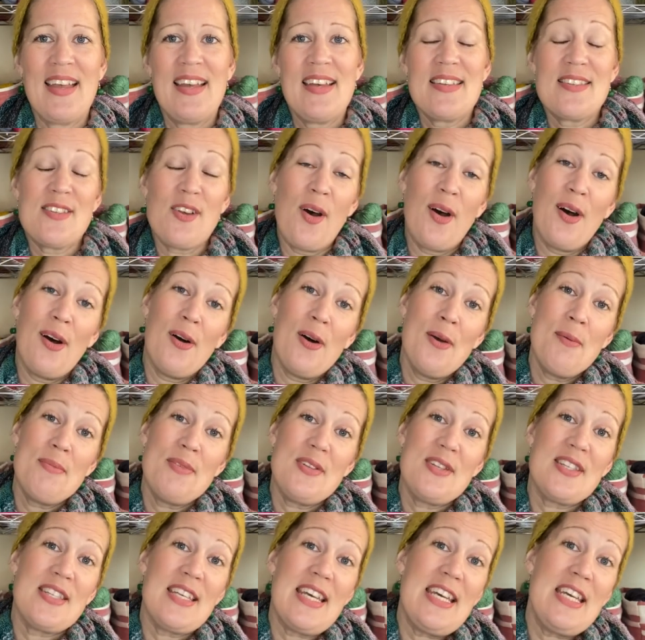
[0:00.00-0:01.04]
So I hope to
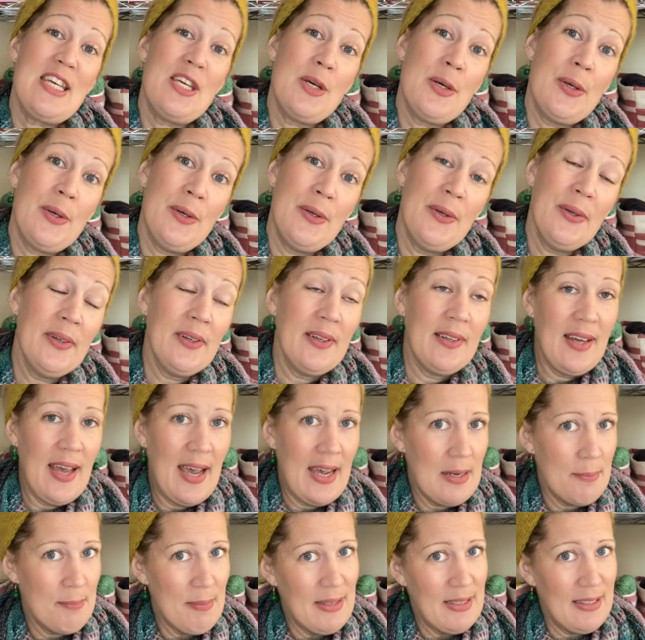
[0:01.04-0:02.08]
see you
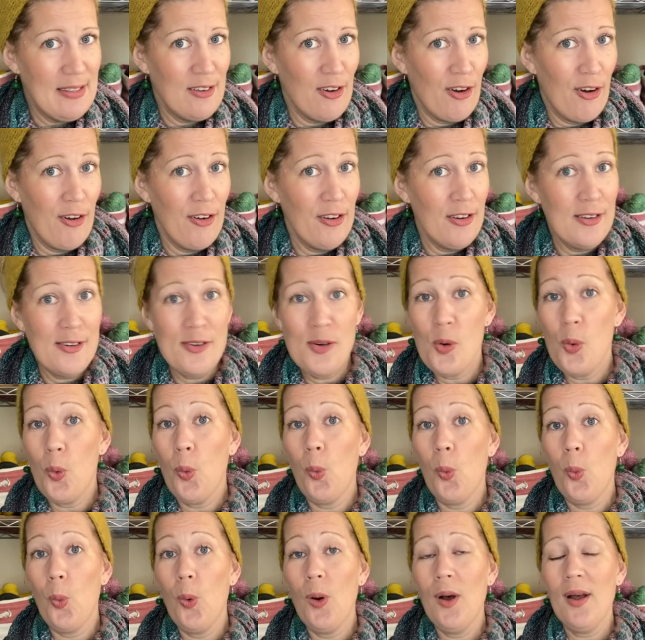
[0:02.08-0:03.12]
at Bendigo
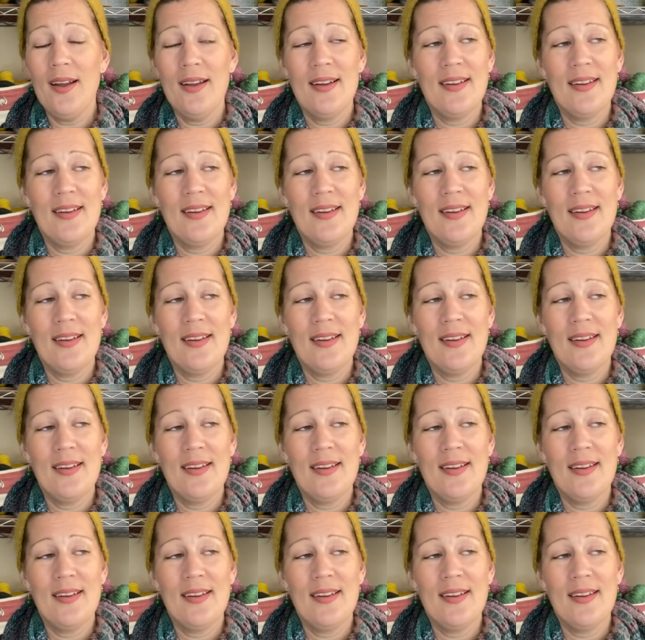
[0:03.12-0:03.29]
or